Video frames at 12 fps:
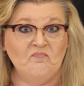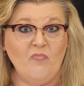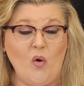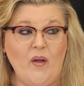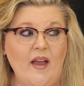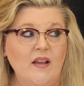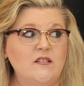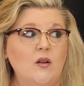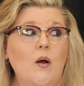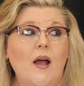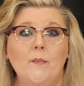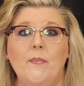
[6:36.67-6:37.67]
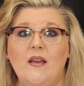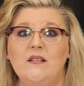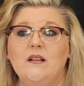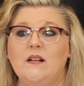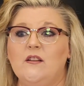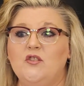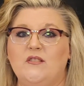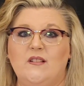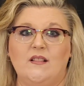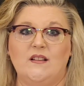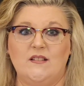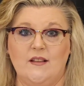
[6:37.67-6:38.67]
Okay, so I basically just
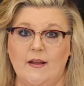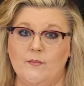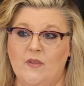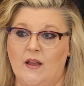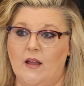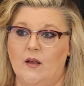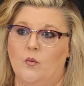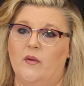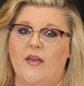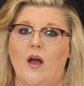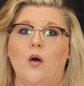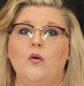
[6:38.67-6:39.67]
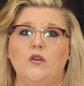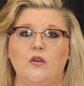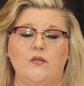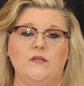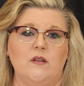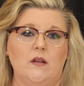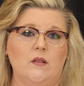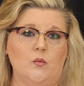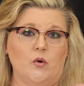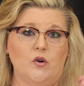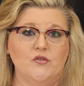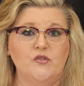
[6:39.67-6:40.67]
said the same thing without using the
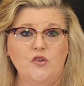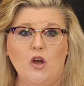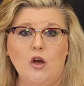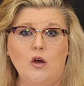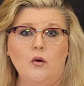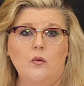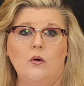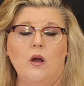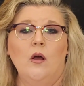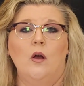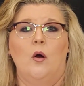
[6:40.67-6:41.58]
words no